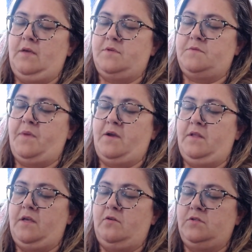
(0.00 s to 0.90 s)
It was
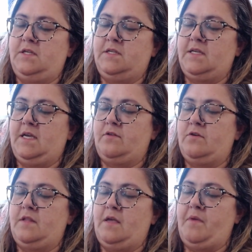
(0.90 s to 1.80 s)
barely holding it
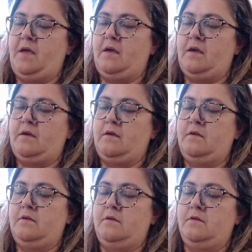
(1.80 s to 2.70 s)
together in that bag.
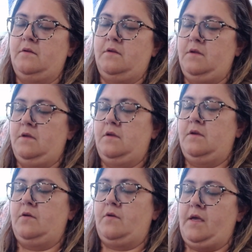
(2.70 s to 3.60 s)

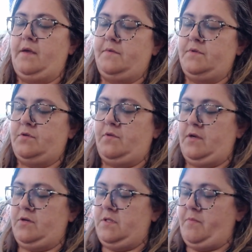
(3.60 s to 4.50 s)
Okay, so
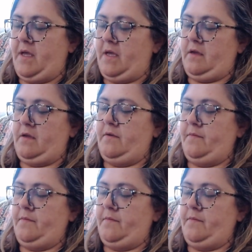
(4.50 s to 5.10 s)
there's the bag.